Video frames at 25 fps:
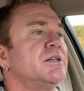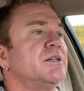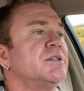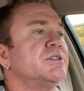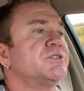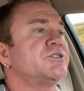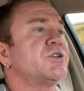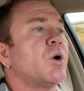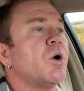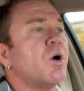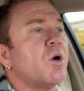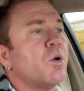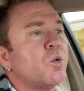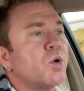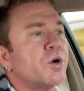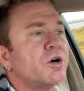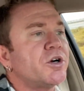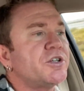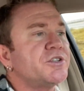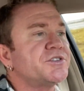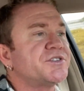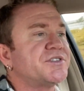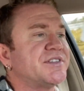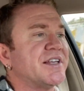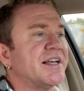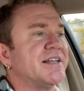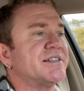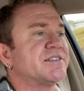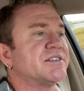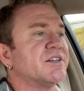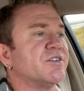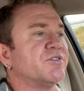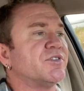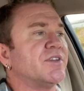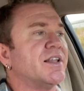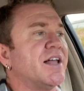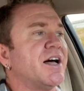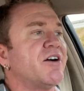So a world sense
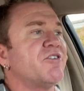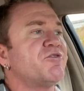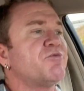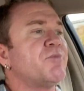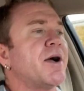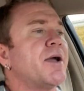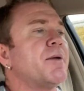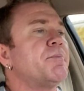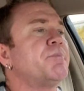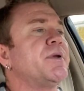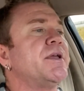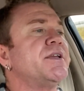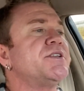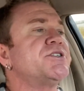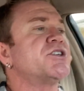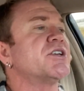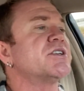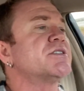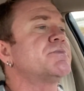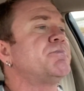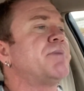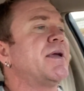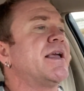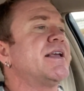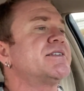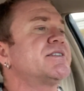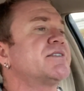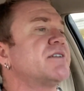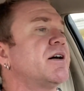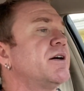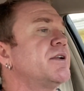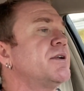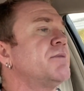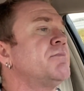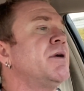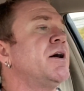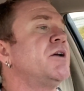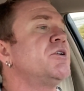of love might be just based
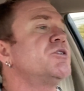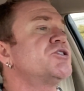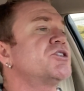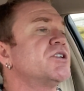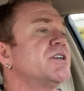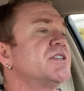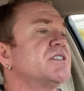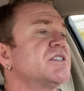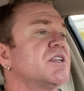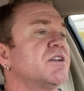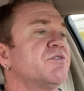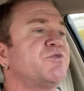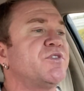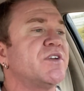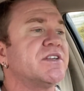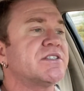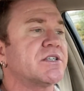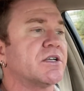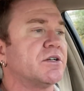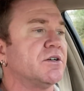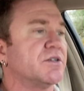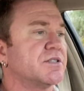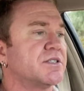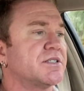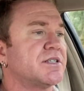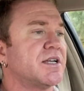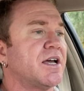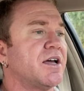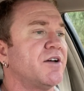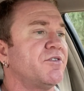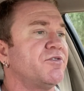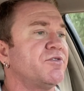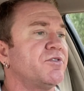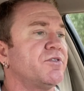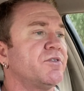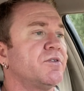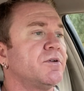on emotions and physical stuff.